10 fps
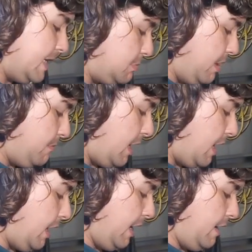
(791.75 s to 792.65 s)
has been
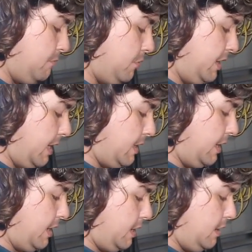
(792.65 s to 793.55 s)
apart and put
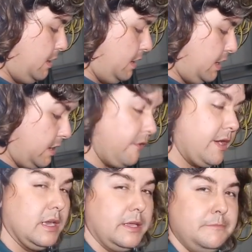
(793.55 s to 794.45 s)
together
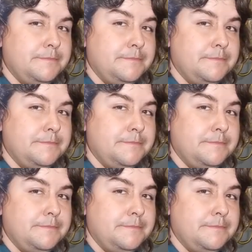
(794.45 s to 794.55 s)
incorrectly.